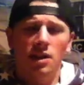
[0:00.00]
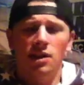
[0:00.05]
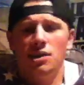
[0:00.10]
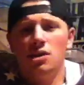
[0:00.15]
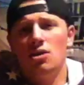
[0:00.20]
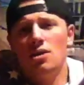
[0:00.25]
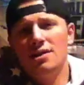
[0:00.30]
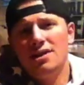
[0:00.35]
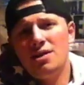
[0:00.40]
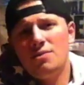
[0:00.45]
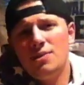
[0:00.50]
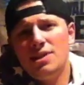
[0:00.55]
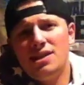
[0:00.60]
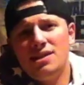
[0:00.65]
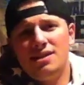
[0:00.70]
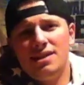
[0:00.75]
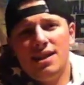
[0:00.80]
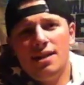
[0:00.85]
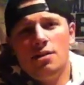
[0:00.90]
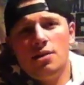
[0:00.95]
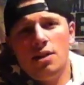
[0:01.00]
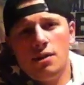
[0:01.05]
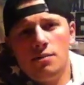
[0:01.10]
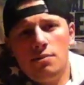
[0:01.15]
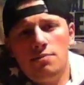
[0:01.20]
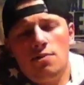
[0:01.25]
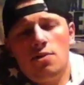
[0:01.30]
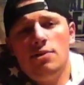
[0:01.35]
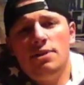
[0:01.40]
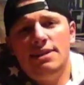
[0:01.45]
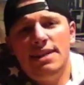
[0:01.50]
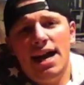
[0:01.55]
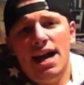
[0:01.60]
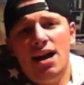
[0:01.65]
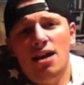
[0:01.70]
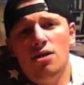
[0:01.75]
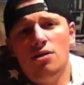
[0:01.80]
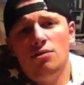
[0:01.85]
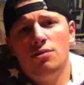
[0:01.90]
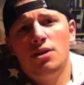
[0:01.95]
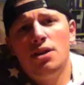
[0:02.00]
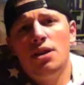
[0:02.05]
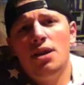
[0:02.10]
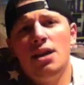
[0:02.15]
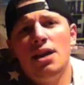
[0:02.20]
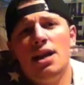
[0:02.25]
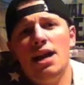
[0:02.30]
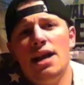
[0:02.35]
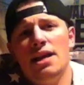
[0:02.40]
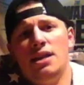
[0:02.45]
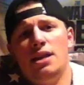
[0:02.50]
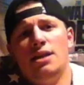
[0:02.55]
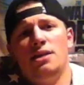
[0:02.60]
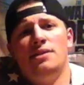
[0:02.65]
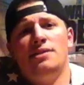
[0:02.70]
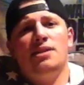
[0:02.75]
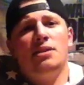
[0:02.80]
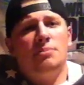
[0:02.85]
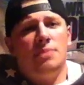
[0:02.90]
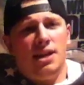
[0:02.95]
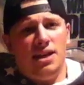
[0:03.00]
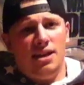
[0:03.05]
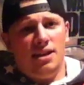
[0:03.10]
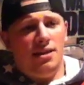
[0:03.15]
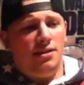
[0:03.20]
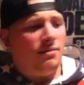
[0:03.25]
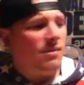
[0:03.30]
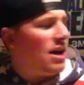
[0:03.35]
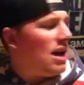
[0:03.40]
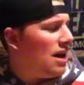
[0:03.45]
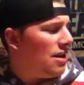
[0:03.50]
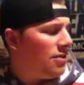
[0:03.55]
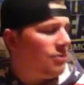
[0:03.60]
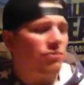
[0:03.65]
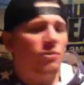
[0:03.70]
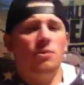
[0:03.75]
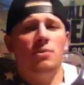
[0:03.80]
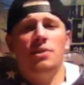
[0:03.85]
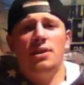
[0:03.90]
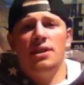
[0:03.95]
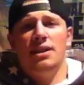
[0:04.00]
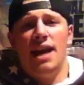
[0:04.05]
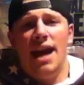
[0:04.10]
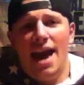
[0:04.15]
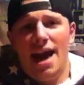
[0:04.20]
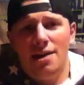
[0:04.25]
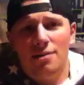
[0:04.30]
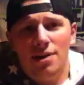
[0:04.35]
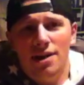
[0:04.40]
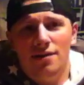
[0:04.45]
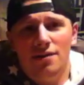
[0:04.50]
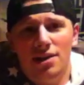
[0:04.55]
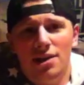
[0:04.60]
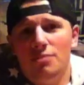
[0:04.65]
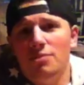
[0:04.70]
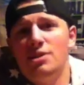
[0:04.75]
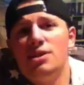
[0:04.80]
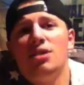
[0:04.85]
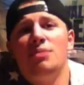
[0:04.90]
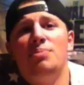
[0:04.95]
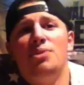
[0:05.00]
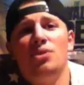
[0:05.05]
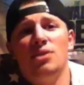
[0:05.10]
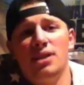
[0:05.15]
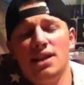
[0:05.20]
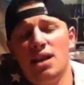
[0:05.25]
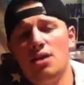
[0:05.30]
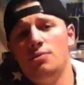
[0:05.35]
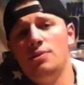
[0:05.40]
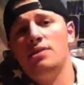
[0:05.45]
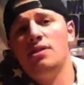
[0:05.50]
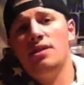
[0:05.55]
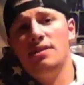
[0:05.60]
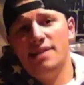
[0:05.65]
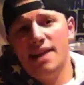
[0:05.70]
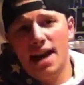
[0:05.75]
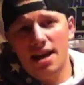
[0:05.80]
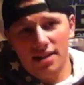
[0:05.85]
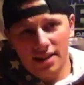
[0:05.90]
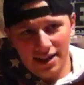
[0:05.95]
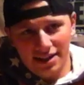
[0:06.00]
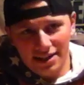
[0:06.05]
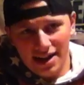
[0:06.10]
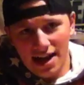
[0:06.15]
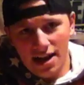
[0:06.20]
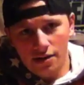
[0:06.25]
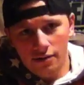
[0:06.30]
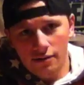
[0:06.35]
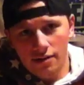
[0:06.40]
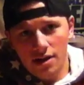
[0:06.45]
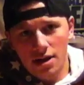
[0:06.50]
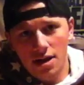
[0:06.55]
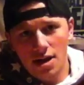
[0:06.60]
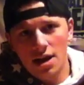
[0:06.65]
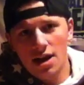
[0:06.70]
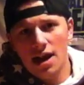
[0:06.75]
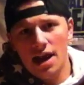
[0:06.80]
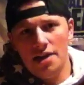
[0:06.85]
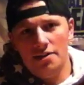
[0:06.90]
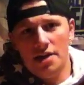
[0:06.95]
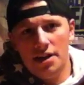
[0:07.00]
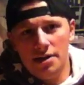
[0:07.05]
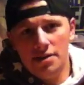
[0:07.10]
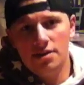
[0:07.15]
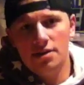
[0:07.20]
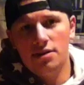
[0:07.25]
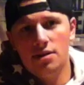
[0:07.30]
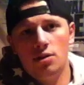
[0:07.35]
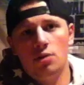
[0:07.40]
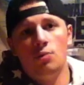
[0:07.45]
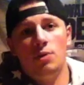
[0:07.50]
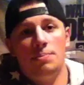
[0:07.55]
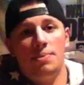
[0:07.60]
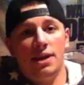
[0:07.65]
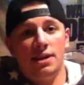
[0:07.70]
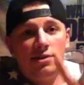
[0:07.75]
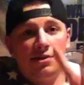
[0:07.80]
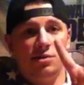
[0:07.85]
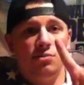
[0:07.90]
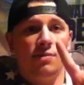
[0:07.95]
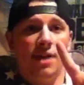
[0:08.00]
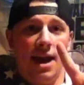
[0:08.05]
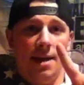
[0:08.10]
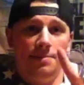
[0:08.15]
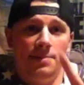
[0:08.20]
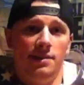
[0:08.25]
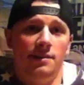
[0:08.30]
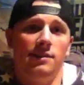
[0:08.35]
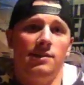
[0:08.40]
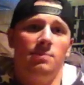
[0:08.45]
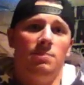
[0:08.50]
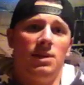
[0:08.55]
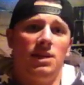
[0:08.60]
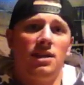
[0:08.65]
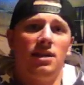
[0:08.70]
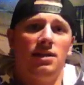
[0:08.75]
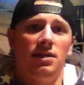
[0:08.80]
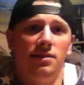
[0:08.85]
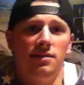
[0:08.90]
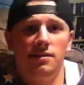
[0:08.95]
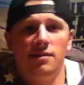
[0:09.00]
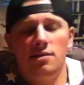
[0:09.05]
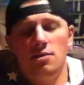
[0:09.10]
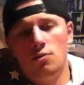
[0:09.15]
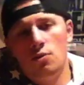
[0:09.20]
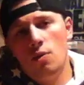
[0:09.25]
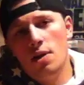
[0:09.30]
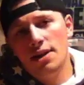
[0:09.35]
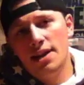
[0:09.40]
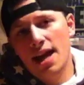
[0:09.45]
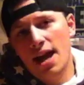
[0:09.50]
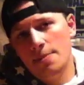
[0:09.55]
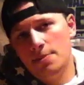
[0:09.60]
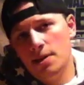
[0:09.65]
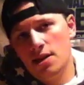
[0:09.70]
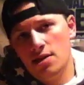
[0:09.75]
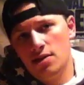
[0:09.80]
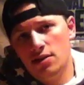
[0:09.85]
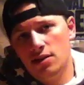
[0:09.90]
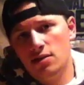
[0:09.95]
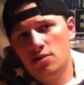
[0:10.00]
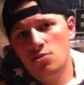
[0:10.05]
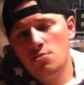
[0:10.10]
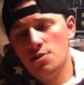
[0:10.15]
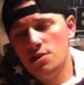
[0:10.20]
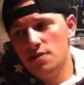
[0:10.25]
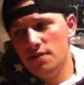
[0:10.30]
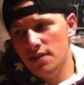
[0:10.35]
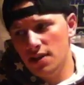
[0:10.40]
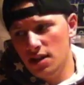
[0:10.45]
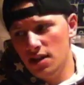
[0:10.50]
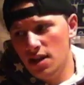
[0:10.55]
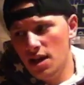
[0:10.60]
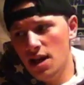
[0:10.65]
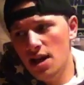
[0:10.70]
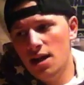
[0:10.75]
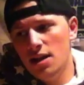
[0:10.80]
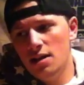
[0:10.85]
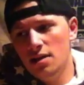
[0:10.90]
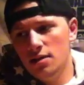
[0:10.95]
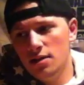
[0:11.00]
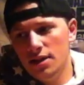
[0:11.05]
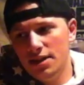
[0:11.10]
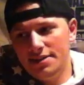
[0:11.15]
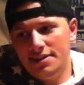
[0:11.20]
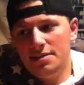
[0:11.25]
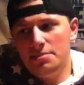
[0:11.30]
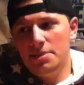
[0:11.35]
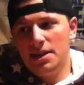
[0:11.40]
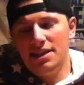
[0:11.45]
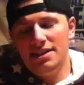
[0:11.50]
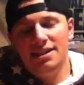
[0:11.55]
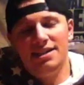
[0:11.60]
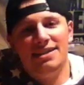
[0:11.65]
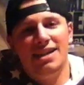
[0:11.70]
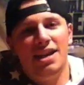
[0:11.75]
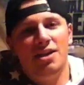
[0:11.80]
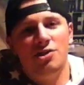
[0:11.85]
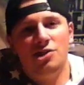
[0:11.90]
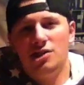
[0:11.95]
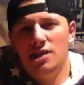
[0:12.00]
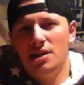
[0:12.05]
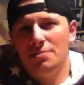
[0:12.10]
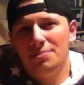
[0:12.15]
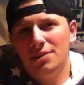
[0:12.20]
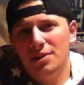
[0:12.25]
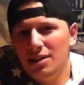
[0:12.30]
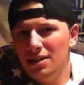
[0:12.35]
So I think we just did it. We wrote it down, and then somebody threw it in a hat, whatever, and then we started pulling out. We started tallying down. And then we picked 2 captains, because one captain is just too much of it seemed like a dictatorship,